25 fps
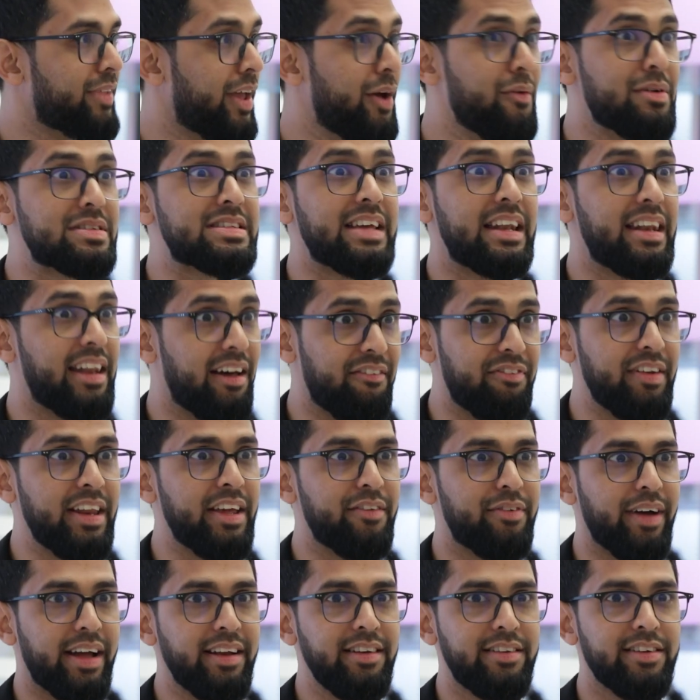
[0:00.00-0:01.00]
It was a lovely
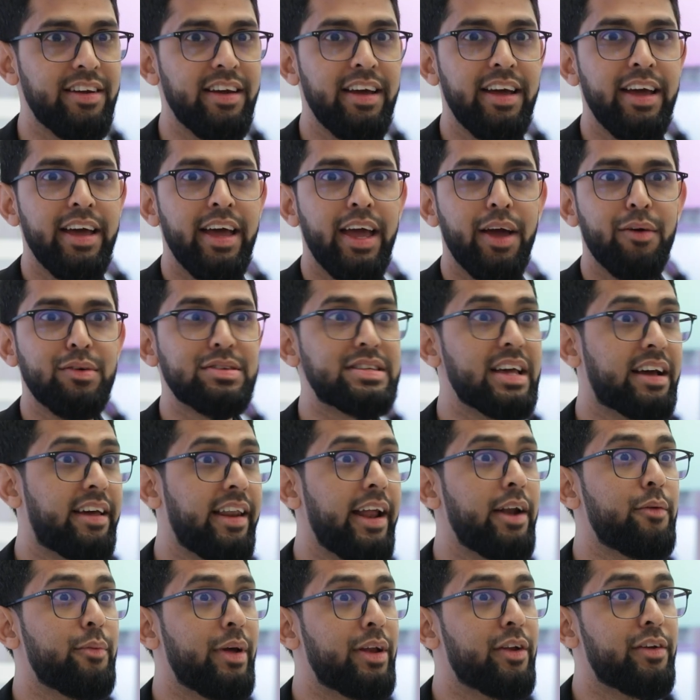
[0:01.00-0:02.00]
event. It was a
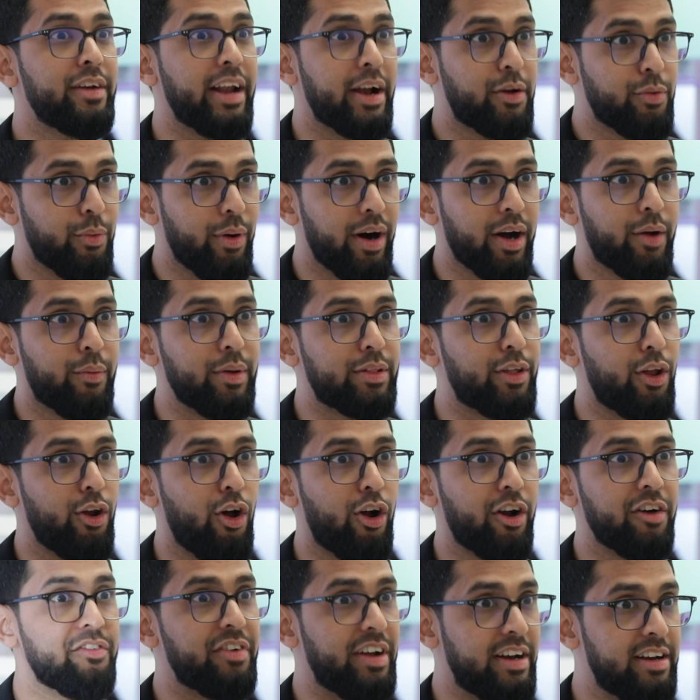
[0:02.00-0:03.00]
great way to network with a
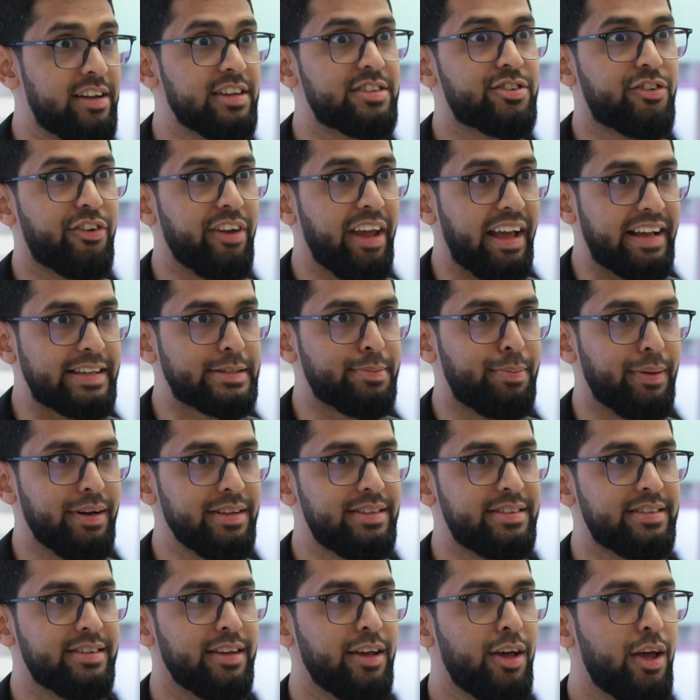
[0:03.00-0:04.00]
lot of industry
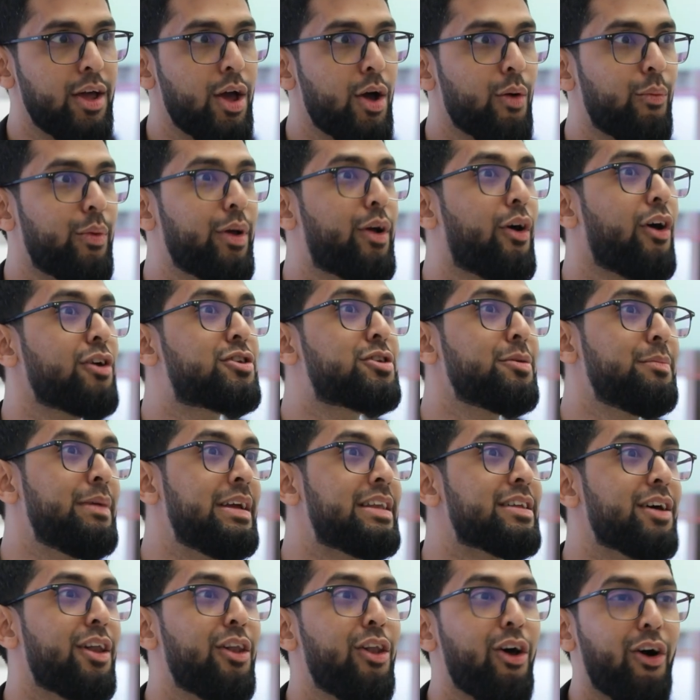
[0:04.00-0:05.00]
experts. We got to
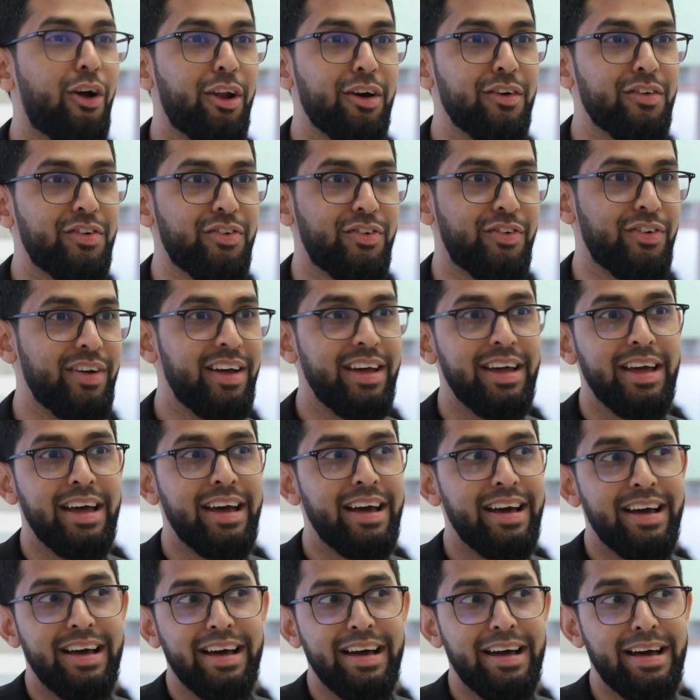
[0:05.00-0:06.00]
meet a lot of
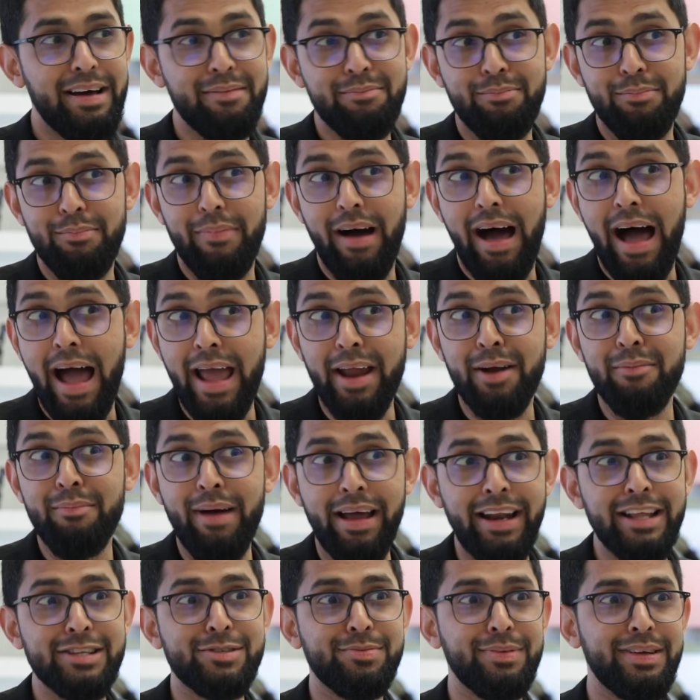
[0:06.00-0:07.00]
higher
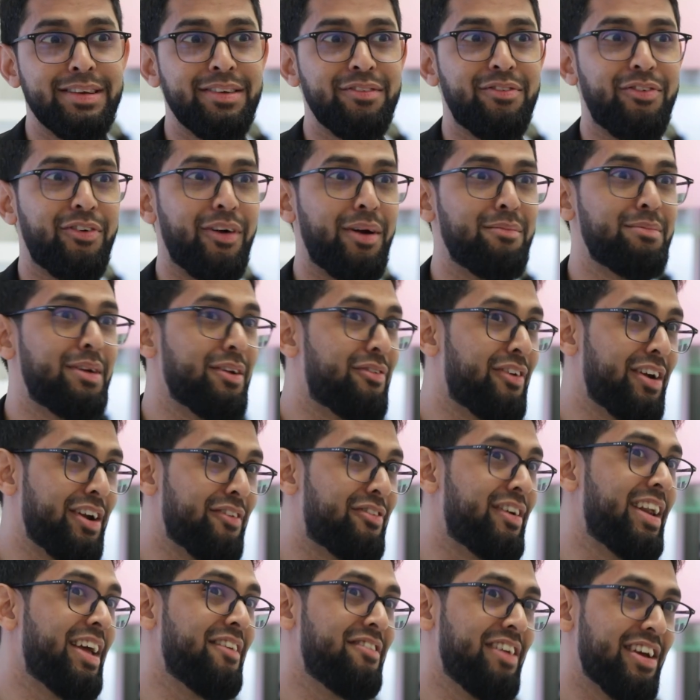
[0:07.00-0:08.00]
management from
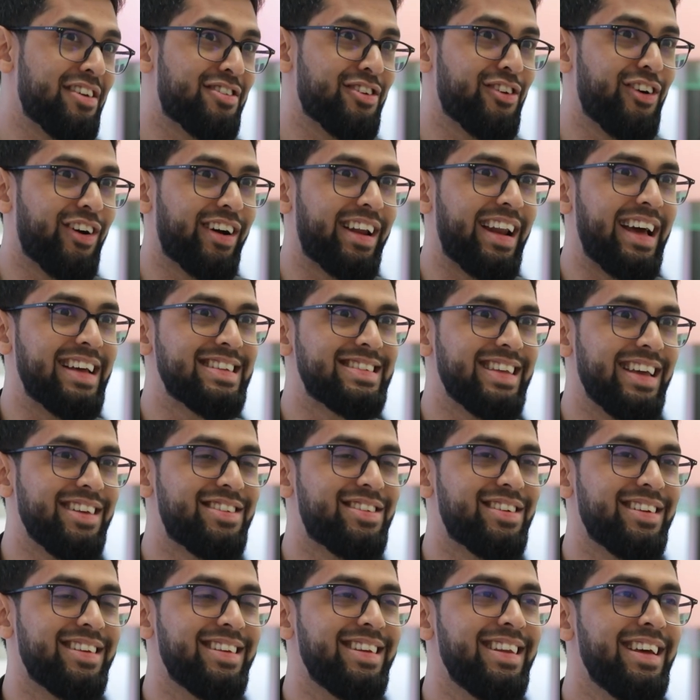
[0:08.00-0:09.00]
different aviation
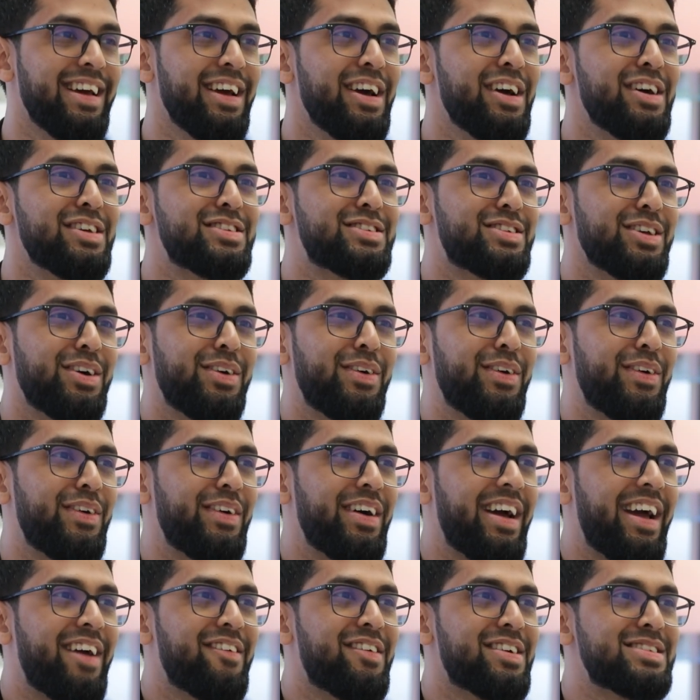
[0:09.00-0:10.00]
organizations.
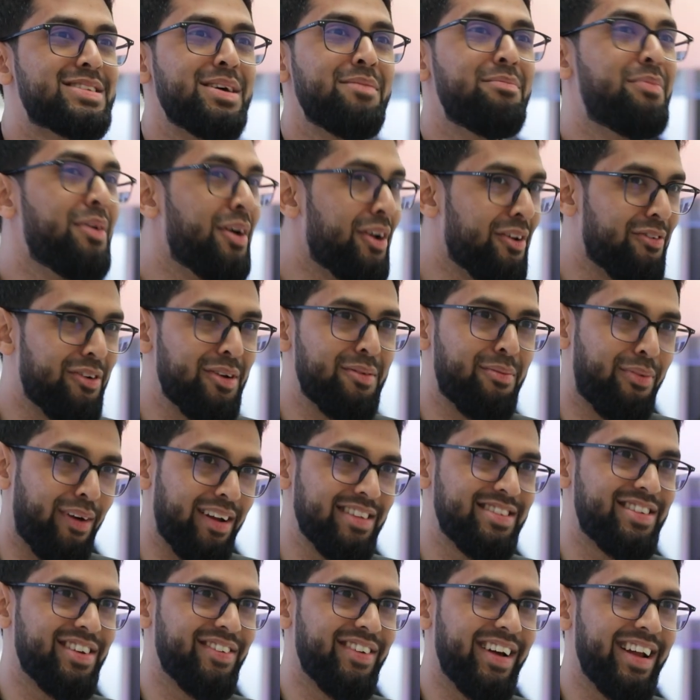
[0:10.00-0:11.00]
So it was a beautiful
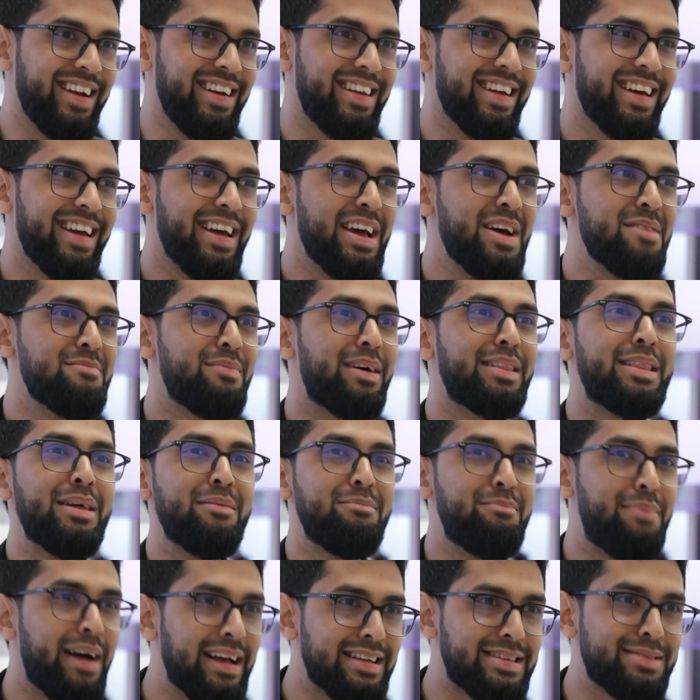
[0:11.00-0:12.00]
brunch event. But
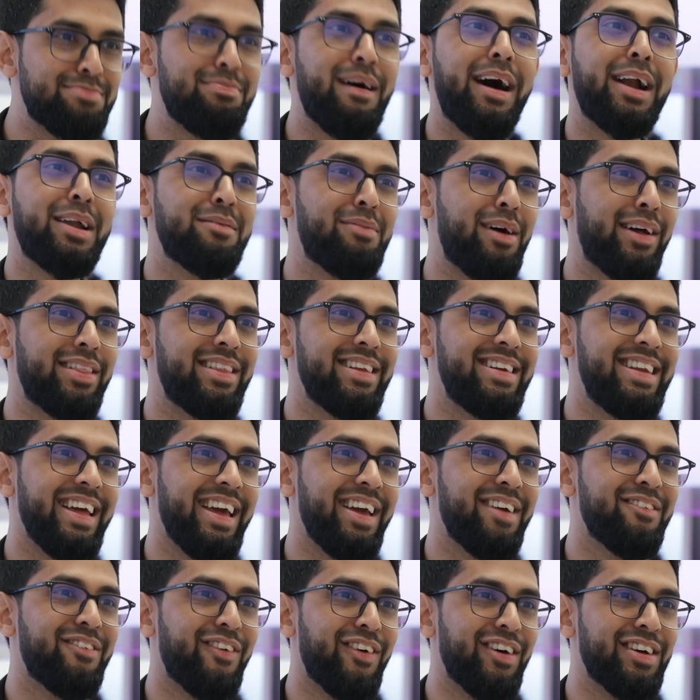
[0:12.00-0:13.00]
the best part about the
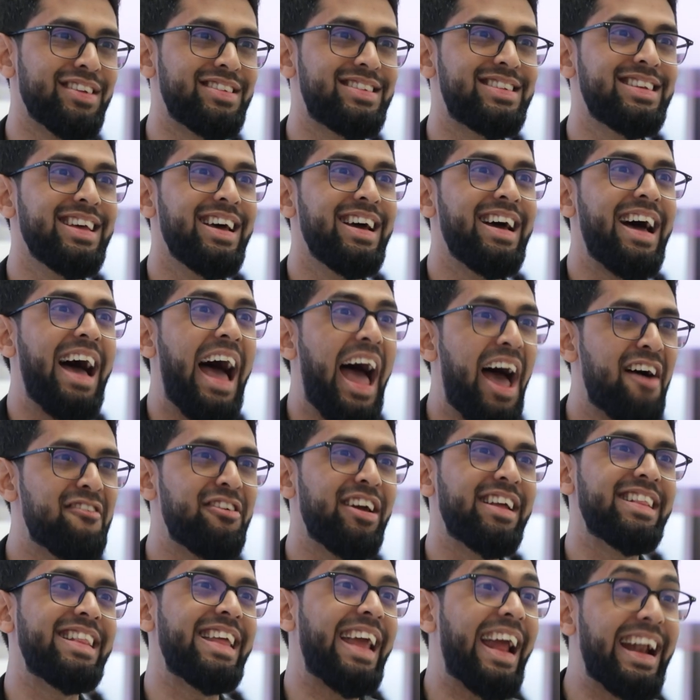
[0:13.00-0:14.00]
day was
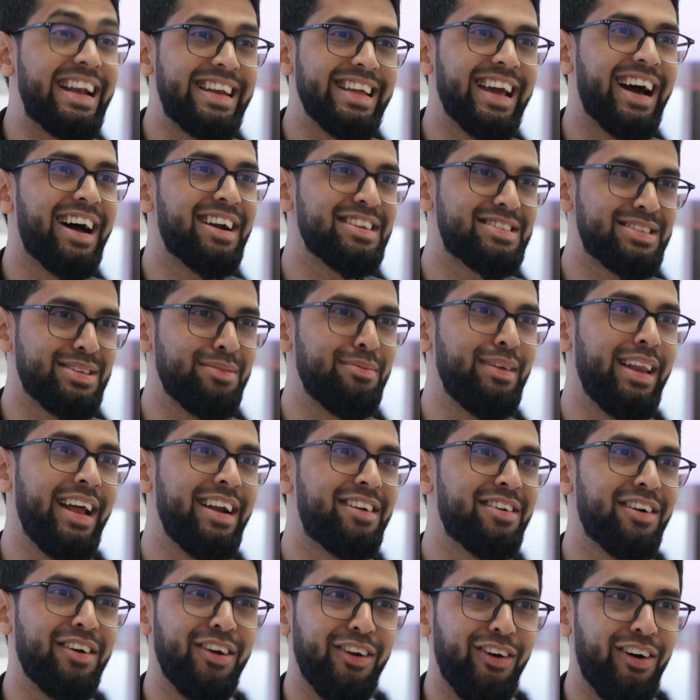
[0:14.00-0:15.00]
having the ATR
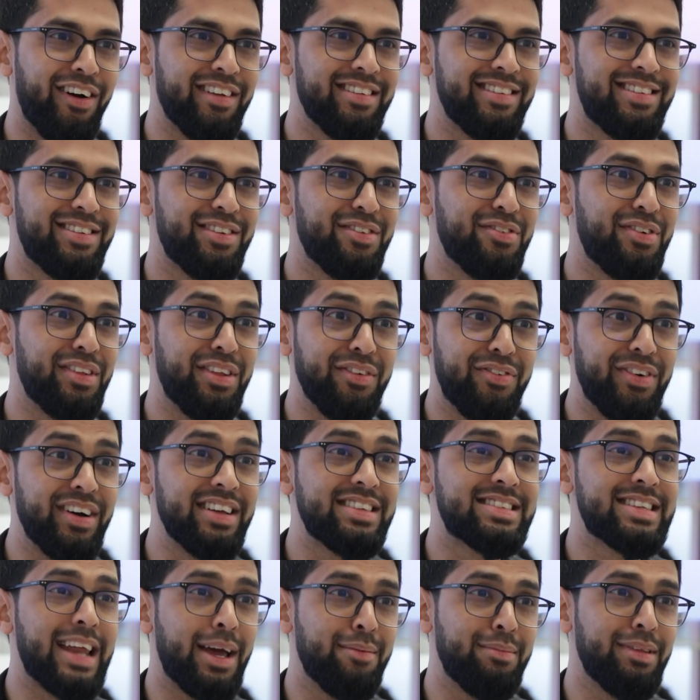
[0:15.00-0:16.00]
simulator launch for the
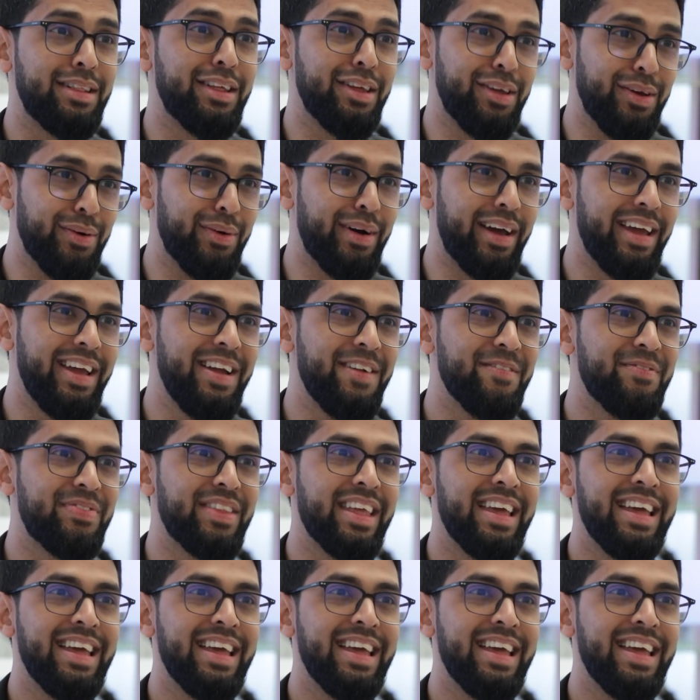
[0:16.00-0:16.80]
first time in the UAE.